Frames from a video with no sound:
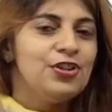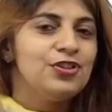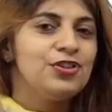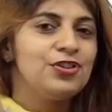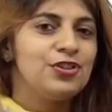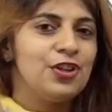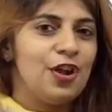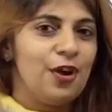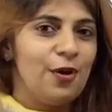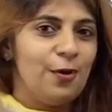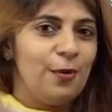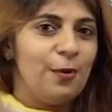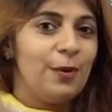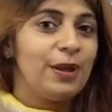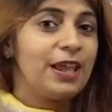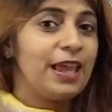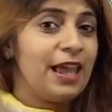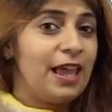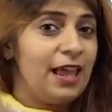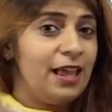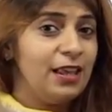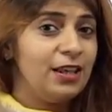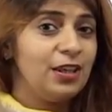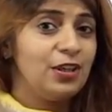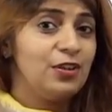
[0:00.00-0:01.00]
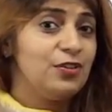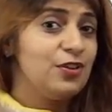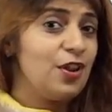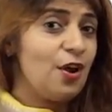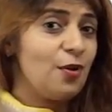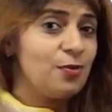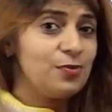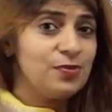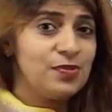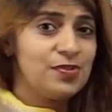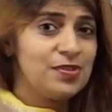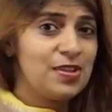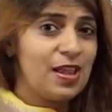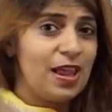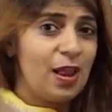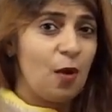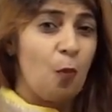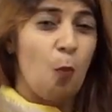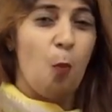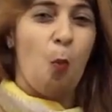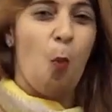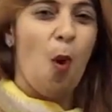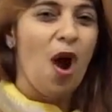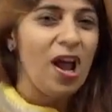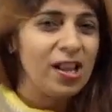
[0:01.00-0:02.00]
So again, you don't say
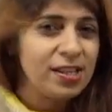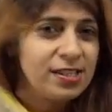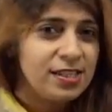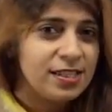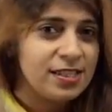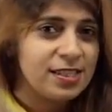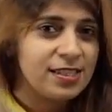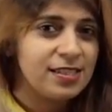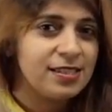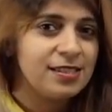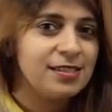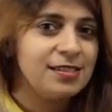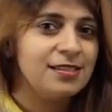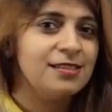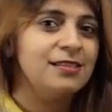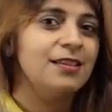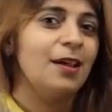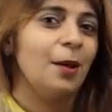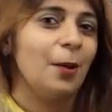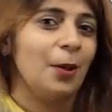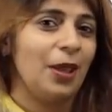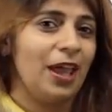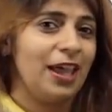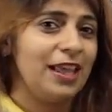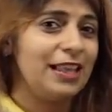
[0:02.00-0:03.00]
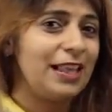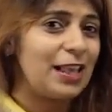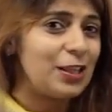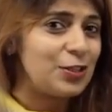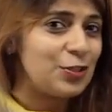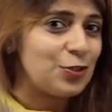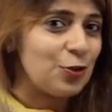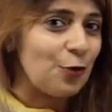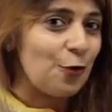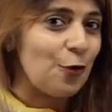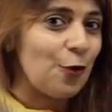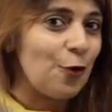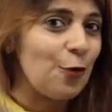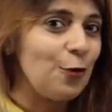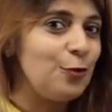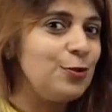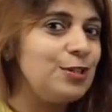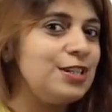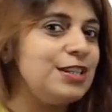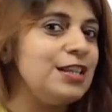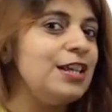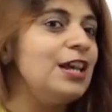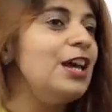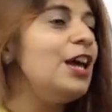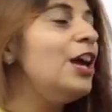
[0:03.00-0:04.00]
"What?" Okay, that's
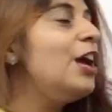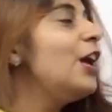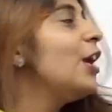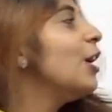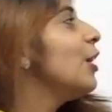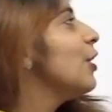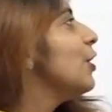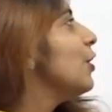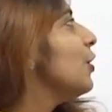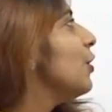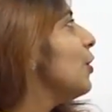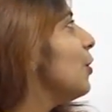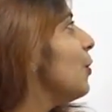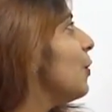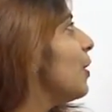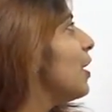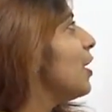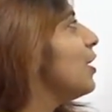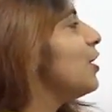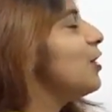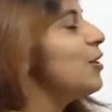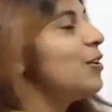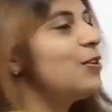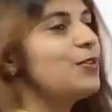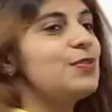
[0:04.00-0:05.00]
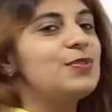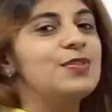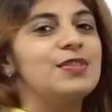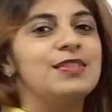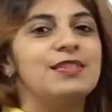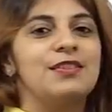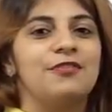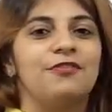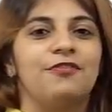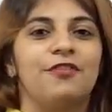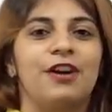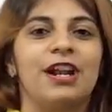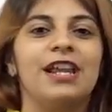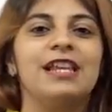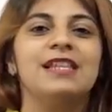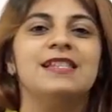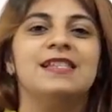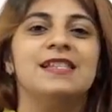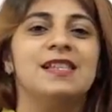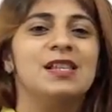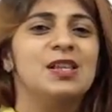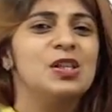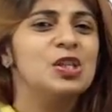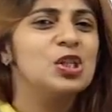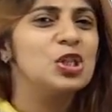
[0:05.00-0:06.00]
rude. You can use the
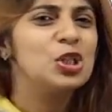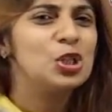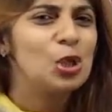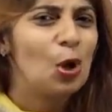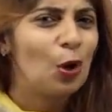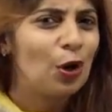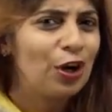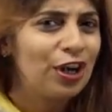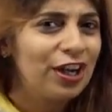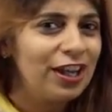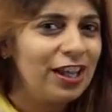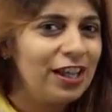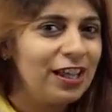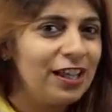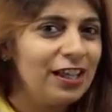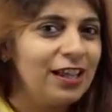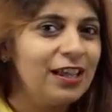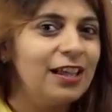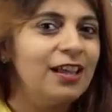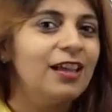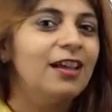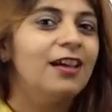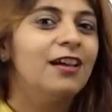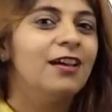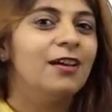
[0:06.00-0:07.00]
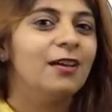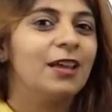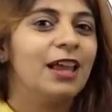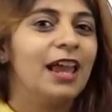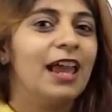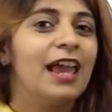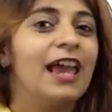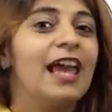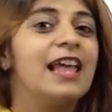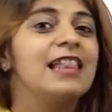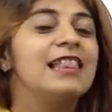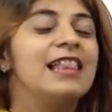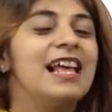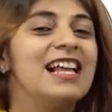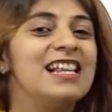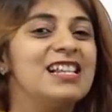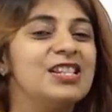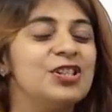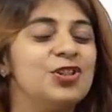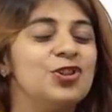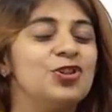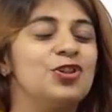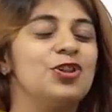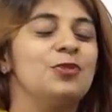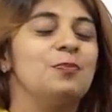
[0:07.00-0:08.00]
phrase "Sorry." Okay, and
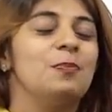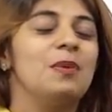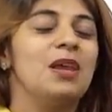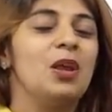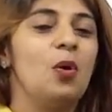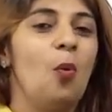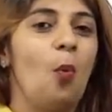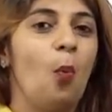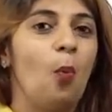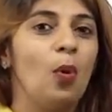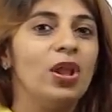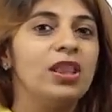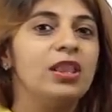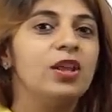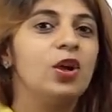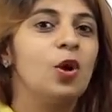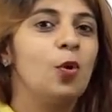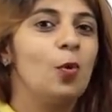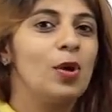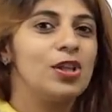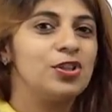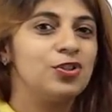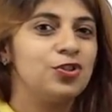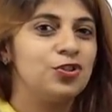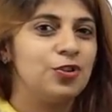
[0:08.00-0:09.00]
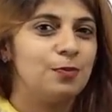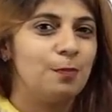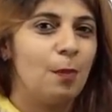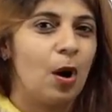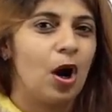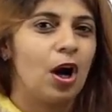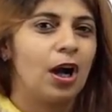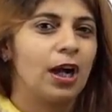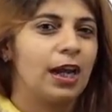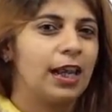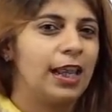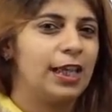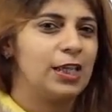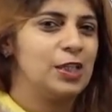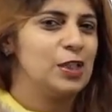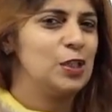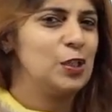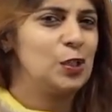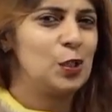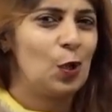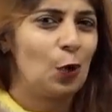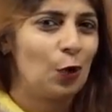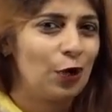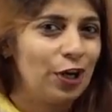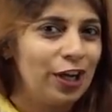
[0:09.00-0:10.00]
that should be with the question mark, like
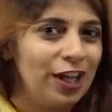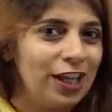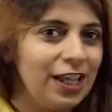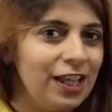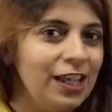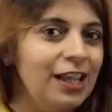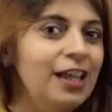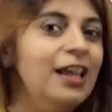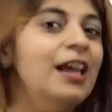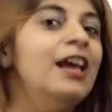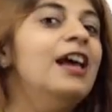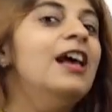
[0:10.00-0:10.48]
"Sorry."